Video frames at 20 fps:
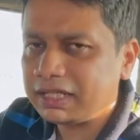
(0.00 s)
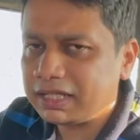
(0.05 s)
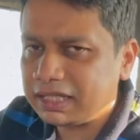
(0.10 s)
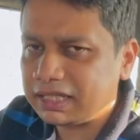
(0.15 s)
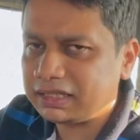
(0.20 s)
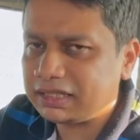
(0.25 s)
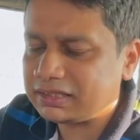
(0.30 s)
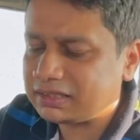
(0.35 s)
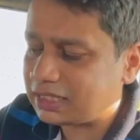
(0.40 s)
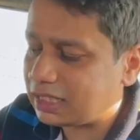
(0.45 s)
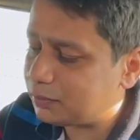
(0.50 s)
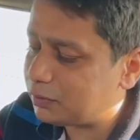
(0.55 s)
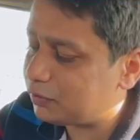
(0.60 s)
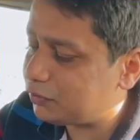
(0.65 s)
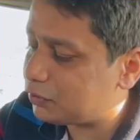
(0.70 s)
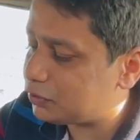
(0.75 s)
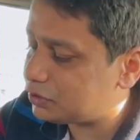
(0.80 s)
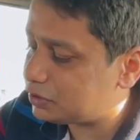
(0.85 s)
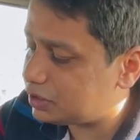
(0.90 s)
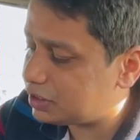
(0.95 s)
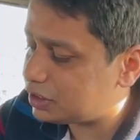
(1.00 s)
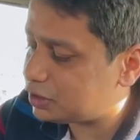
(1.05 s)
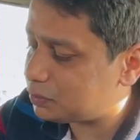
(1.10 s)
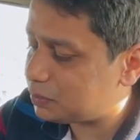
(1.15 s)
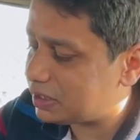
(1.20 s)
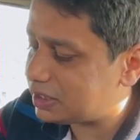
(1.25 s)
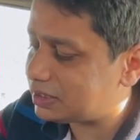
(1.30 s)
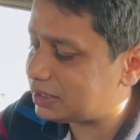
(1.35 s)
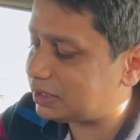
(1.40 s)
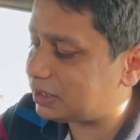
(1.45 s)
in this segment for sheer
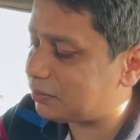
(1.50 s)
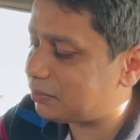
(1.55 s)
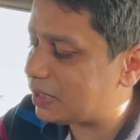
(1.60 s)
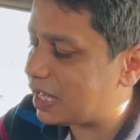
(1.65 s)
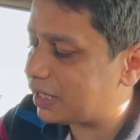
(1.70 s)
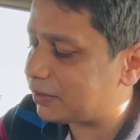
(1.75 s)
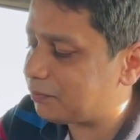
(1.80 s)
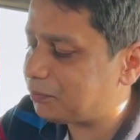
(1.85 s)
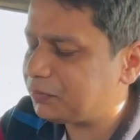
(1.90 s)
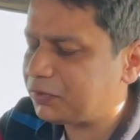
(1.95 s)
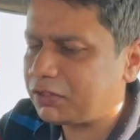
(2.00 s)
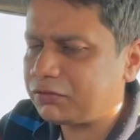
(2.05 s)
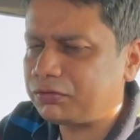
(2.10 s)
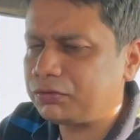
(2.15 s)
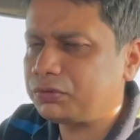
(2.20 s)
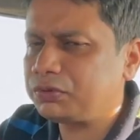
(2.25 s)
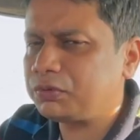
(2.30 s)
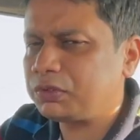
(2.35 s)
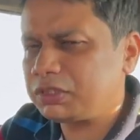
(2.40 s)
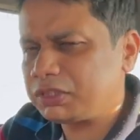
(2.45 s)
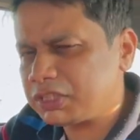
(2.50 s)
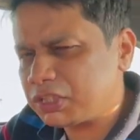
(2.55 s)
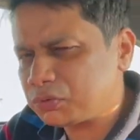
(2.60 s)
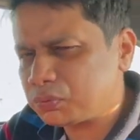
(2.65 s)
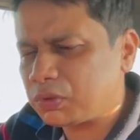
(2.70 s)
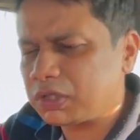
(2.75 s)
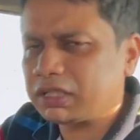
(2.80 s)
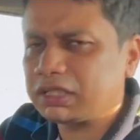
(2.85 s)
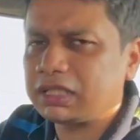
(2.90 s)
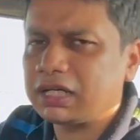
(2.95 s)
space in the back. If you just
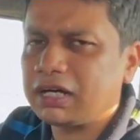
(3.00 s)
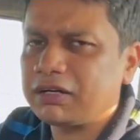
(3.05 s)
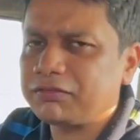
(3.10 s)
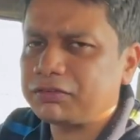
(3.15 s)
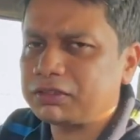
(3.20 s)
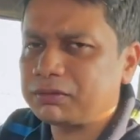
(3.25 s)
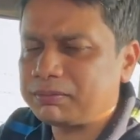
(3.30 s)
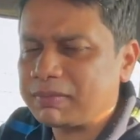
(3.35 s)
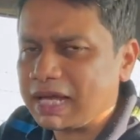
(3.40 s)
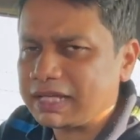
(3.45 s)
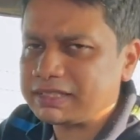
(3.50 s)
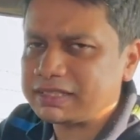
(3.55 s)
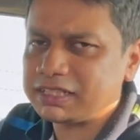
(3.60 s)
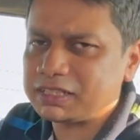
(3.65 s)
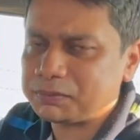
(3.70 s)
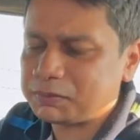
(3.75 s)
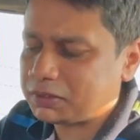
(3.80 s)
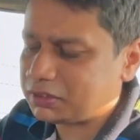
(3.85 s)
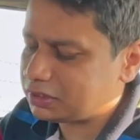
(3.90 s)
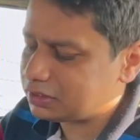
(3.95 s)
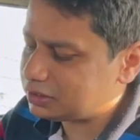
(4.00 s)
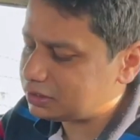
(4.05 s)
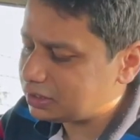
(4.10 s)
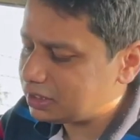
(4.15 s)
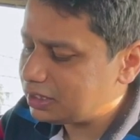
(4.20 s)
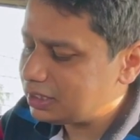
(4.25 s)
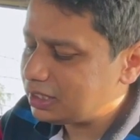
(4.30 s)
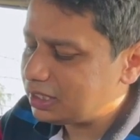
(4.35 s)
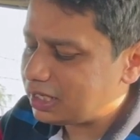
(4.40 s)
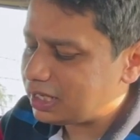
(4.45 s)
want a car for the backseat experience
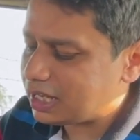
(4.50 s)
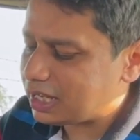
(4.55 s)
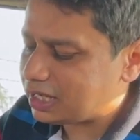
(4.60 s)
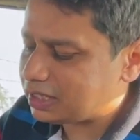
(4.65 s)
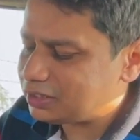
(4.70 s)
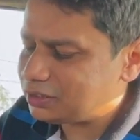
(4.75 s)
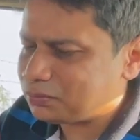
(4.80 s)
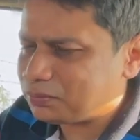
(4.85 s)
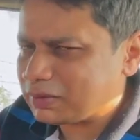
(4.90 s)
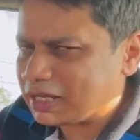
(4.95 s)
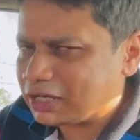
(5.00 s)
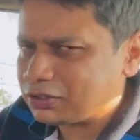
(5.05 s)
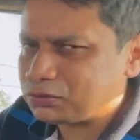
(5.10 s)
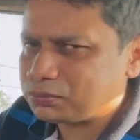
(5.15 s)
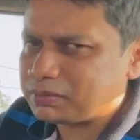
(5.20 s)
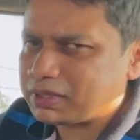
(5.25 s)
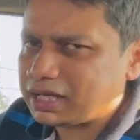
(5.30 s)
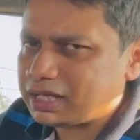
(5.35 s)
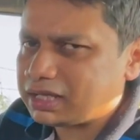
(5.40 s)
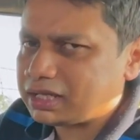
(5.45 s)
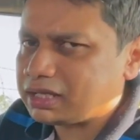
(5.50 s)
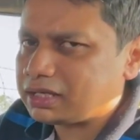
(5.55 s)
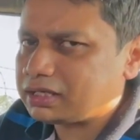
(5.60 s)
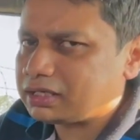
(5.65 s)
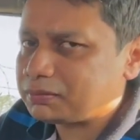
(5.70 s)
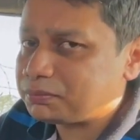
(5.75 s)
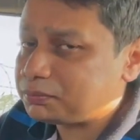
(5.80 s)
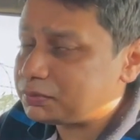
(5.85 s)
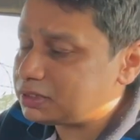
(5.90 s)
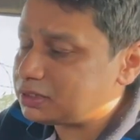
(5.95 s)
and you're planning to buy
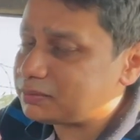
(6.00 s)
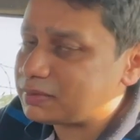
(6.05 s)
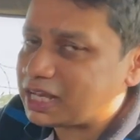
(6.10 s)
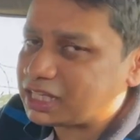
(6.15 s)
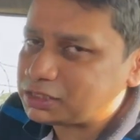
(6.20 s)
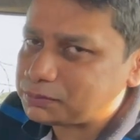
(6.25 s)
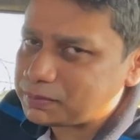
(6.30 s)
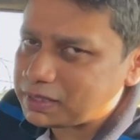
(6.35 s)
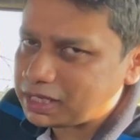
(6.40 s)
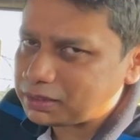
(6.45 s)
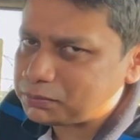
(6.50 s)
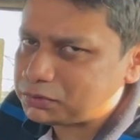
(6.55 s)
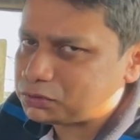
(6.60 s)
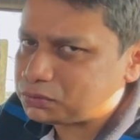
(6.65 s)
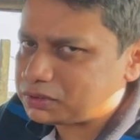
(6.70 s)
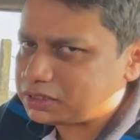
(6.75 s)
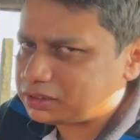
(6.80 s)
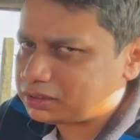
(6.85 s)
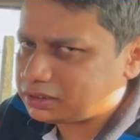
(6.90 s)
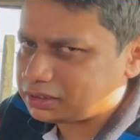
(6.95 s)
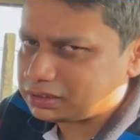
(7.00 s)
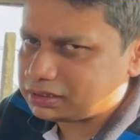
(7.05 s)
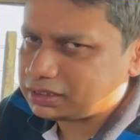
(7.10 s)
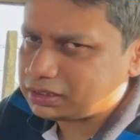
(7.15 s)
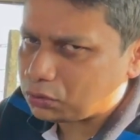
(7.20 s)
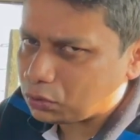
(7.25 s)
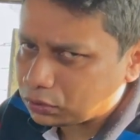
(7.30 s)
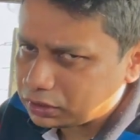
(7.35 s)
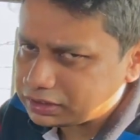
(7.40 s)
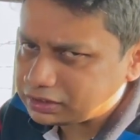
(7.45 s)
a premium hatchback between
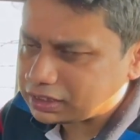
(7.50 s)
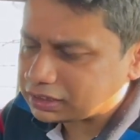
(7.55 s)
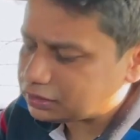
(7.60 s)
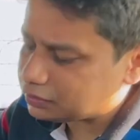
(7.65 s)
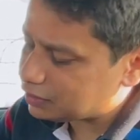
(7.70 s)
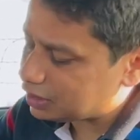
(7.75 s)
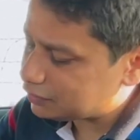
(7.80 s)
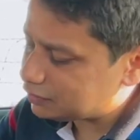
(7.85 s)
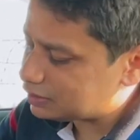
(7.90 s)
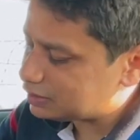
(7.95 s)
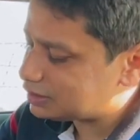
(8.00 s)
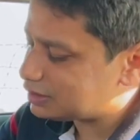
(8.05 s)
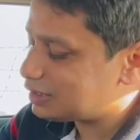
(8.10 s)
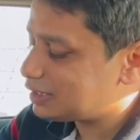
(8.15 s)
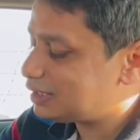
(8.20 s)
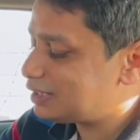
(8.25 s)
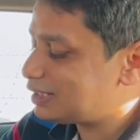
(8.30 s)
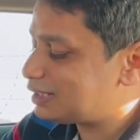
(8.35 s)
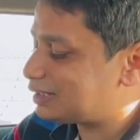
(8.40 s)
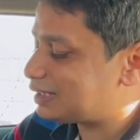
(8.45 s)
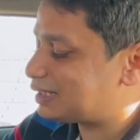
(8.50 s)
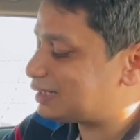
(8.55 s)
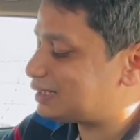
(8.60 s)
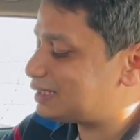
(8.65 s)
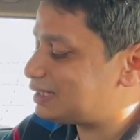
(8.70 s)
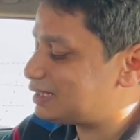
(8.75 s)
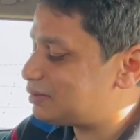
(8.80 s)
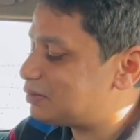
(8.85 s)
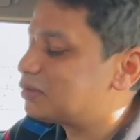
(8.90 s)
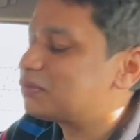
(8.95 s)
all its other rivals, then
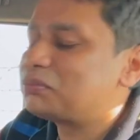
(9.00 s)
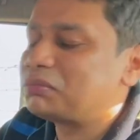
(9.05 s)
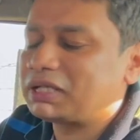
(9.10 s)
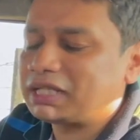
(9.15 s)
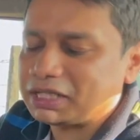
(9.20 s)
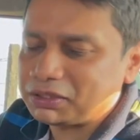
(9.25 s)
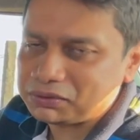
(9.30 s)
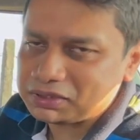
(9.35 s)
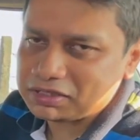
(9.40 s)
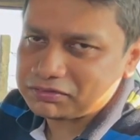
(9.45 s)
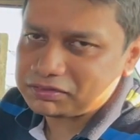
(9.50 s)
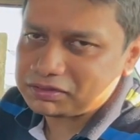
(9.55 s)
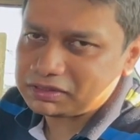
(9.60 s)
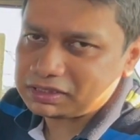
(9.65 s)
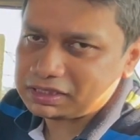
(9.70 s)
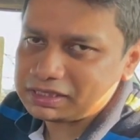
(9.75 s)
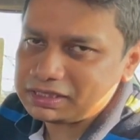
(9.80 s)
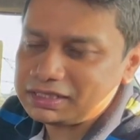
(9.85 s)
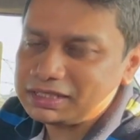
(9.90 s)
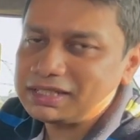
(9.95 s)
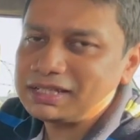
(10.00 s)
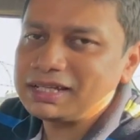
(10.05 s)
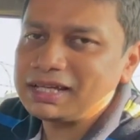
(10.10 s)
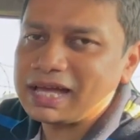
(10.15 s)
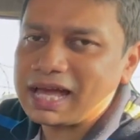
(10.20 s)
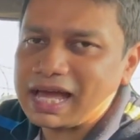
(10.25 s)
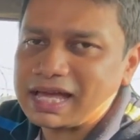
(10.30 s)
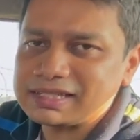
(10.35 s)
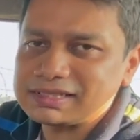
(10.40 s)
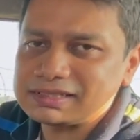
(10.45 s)
the Baleno definitely
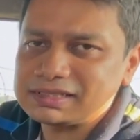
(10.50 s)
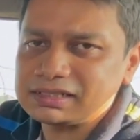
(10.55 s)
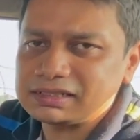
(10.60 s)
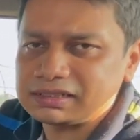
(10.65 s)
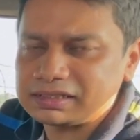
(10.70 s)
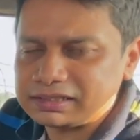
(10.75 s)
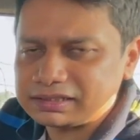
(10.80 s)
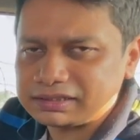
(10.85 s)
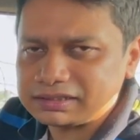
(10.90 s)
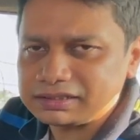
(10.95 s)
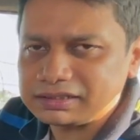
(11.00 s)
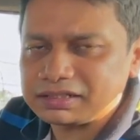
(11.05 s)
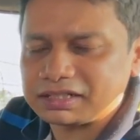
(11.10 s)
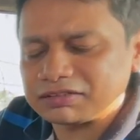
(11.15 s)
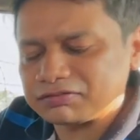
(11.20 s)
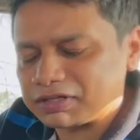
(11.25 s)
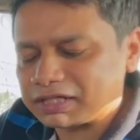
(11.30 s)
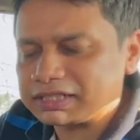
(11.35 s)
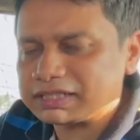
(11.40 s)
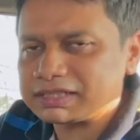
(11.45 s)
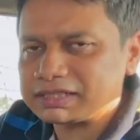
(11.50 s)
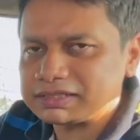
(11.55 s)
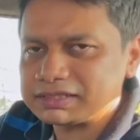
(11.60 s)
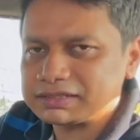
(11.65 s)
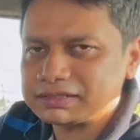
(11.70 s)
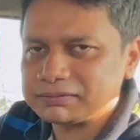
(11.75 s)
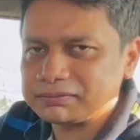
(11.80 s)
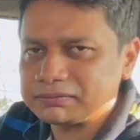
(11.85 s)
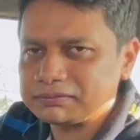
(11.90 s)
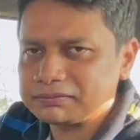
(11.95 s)
has the clear advantage.